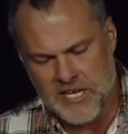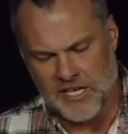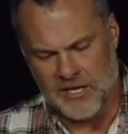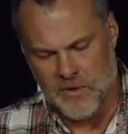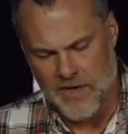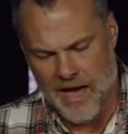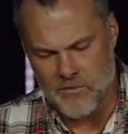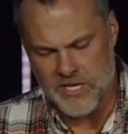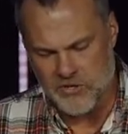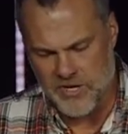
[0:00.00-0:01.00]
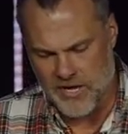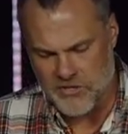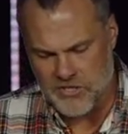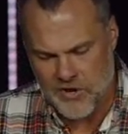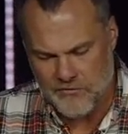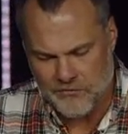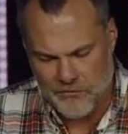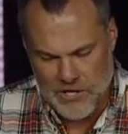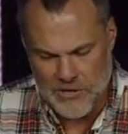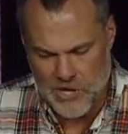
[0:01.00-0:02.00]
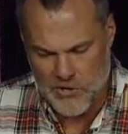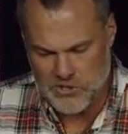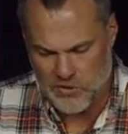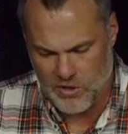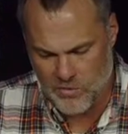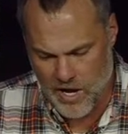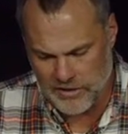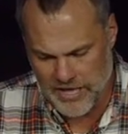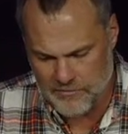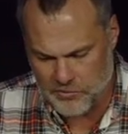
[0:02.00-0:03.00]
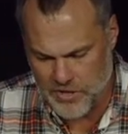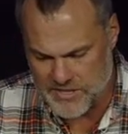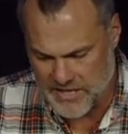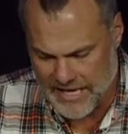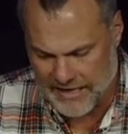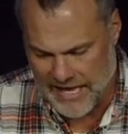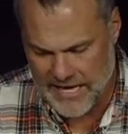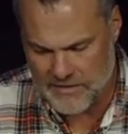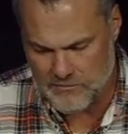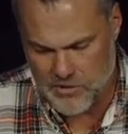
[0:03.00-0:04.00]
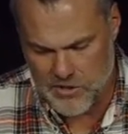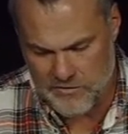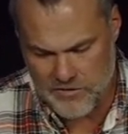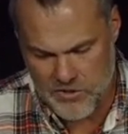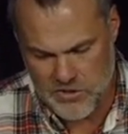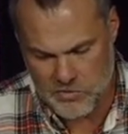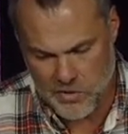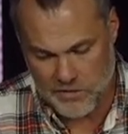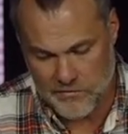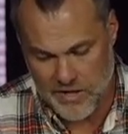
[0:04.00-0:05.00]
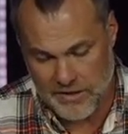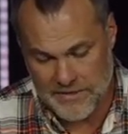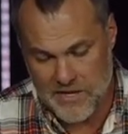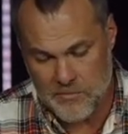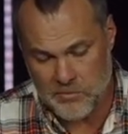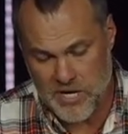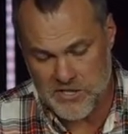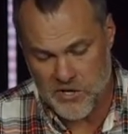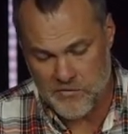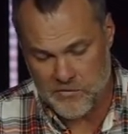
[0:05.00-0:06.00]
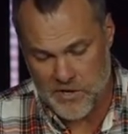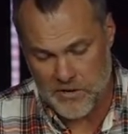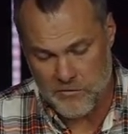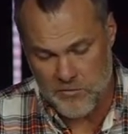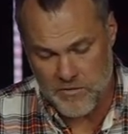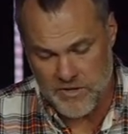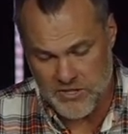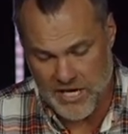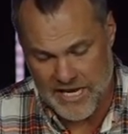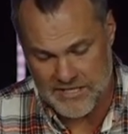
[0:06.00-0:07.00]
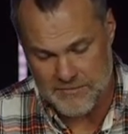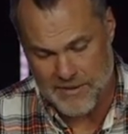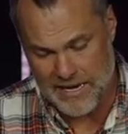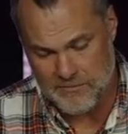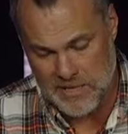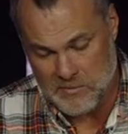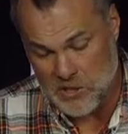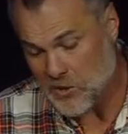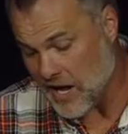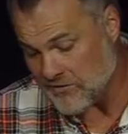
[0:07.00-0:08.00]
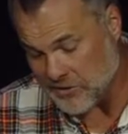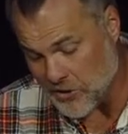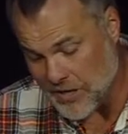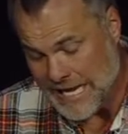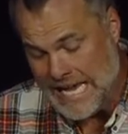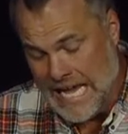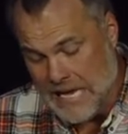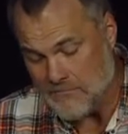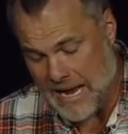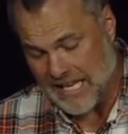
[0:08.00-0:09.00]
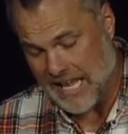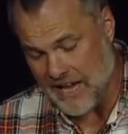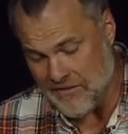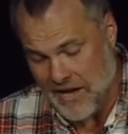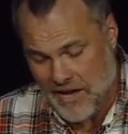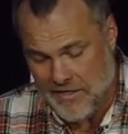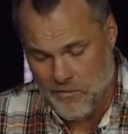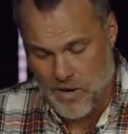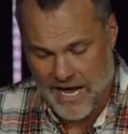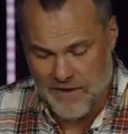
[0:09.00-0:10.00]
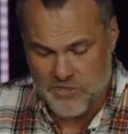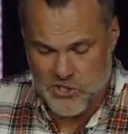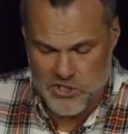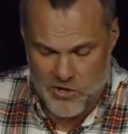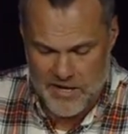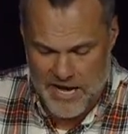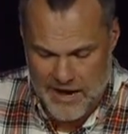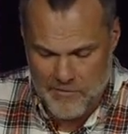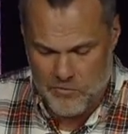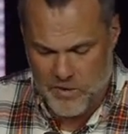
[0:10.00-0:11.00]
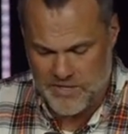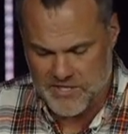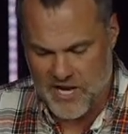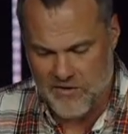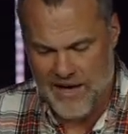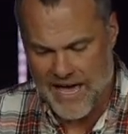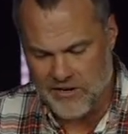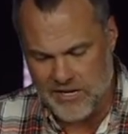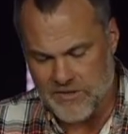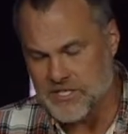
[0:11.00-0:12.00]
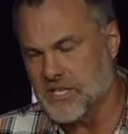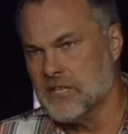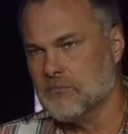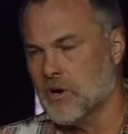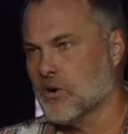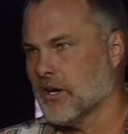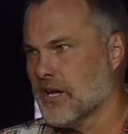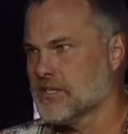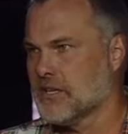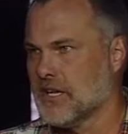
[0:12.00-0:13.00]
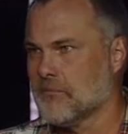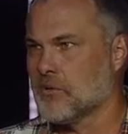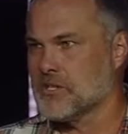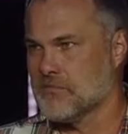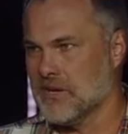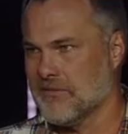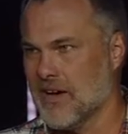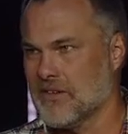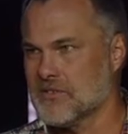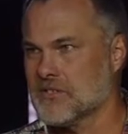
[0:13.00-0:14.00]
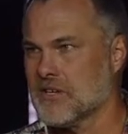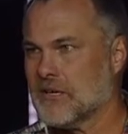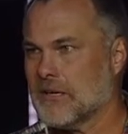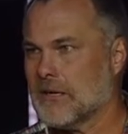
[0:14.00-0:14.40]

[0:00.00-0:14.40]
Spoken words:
dealing with how we treat others. Free those who are wrongly imprisoned and lighten the burden of those who work for you. Let the oppressed go free and remove the chains that bind people. You know what I've learned in my life? That when I'm so enamored with self, I don't even see the brokenness and the imprisonment of others.